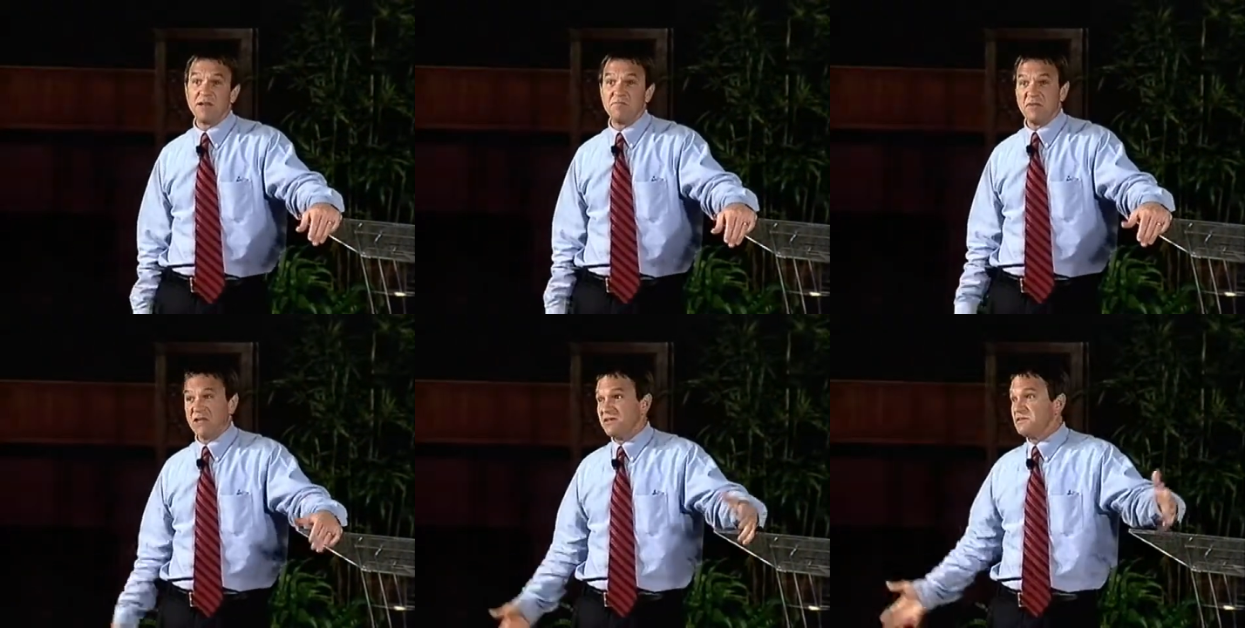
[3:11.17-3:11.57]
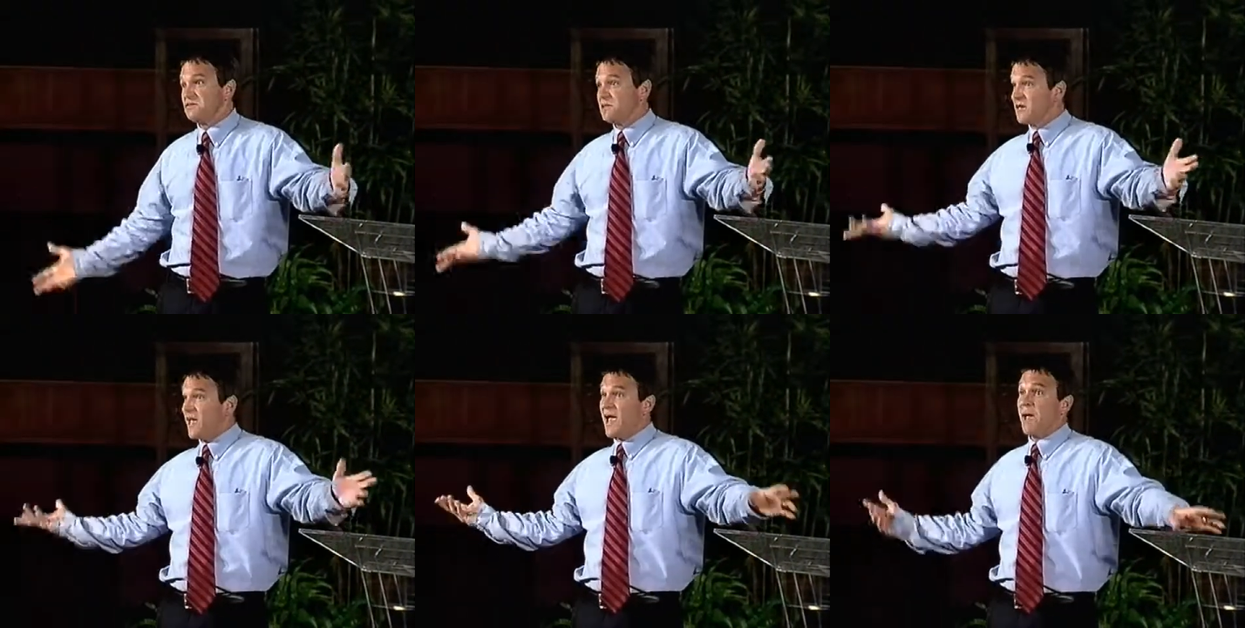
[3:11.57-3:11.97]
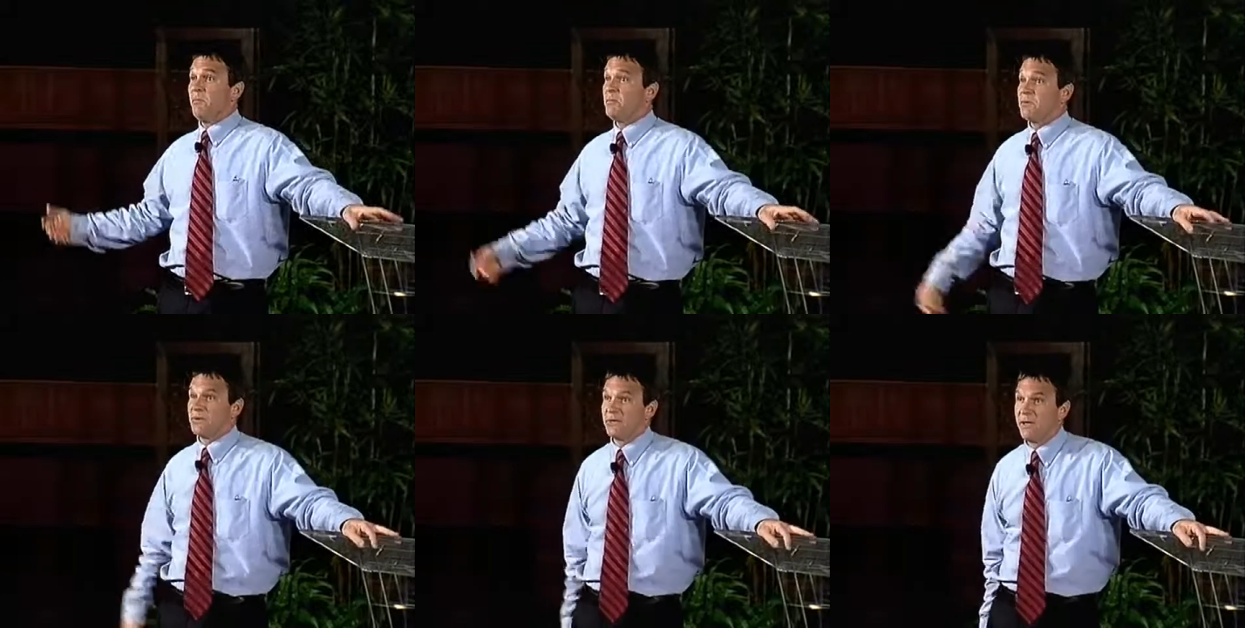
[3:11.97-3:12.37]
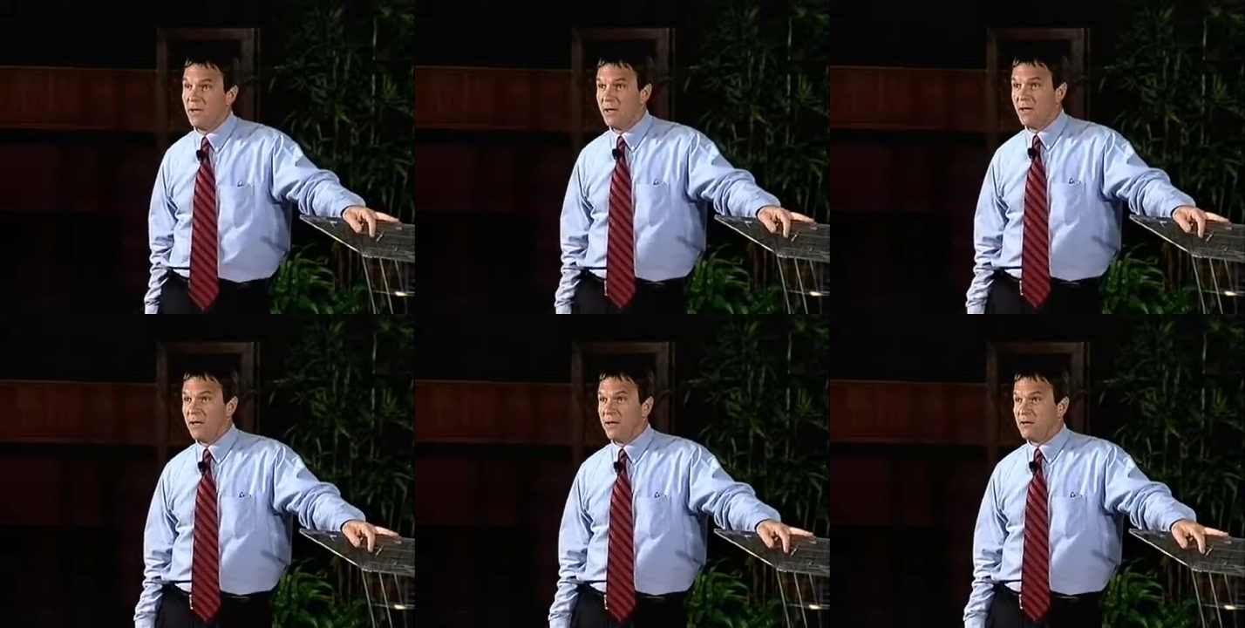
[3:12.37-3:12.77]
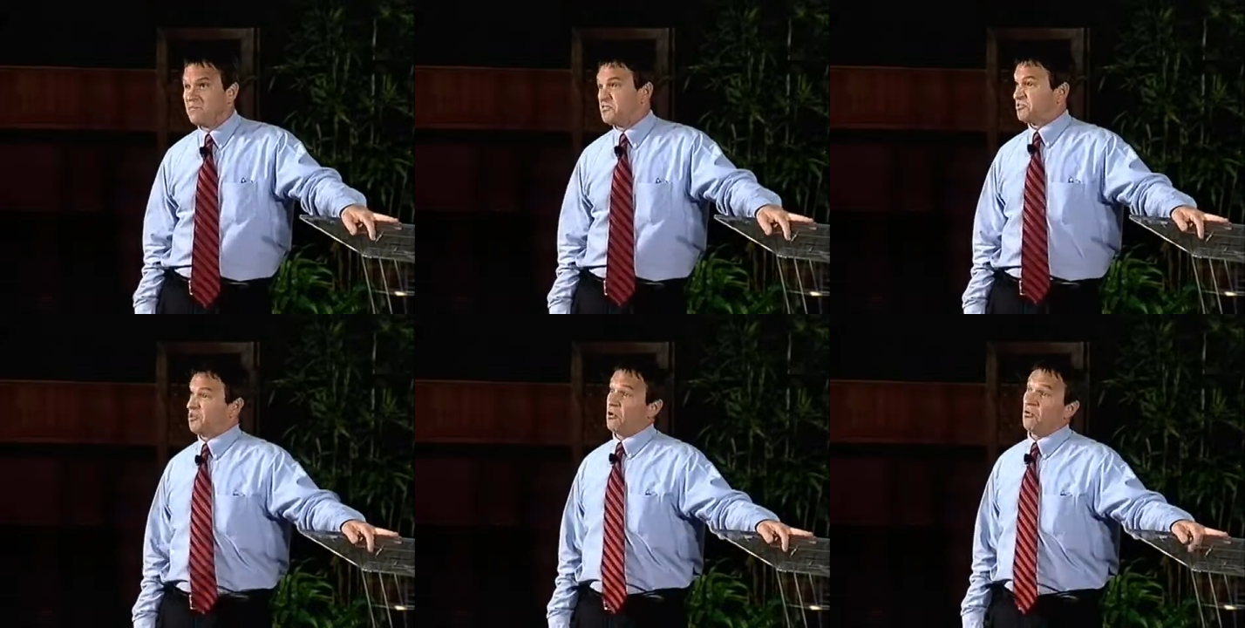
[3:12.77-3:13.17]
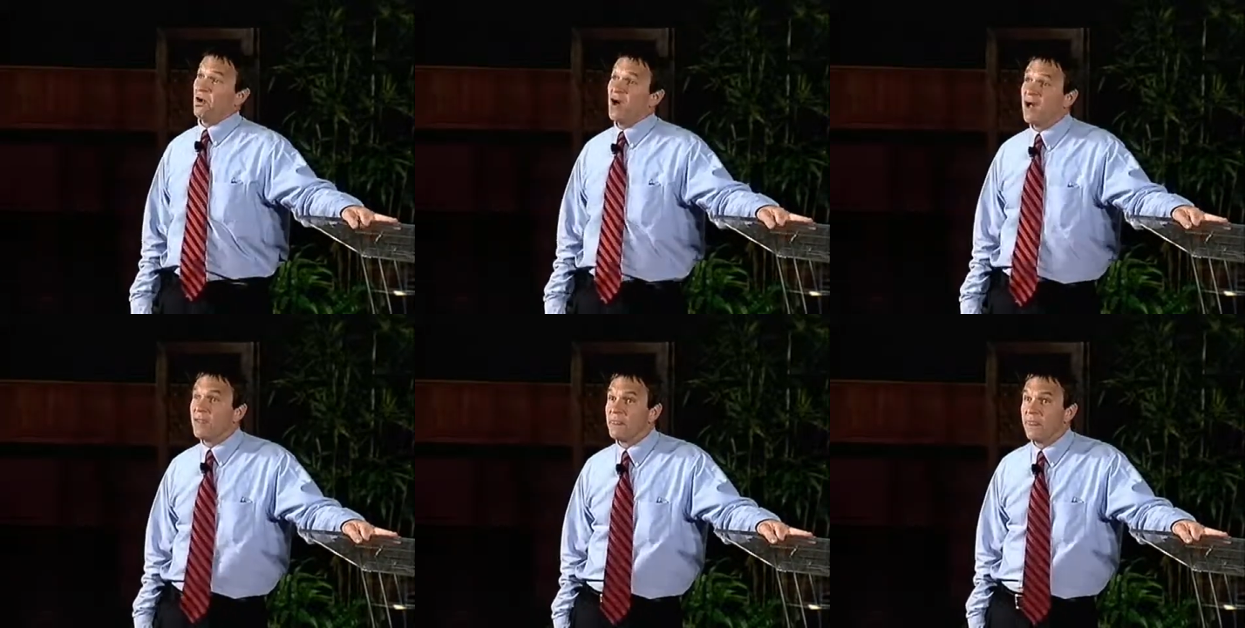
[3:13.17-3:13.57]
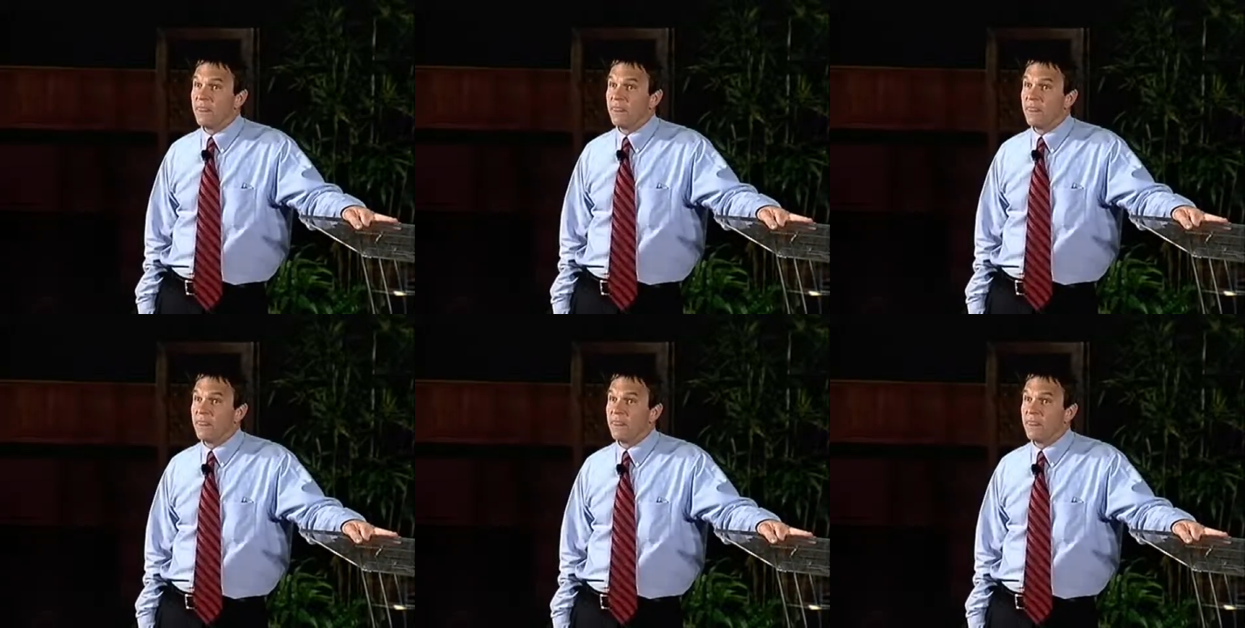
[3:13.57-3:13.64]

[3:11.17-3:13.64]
means it happened. So what?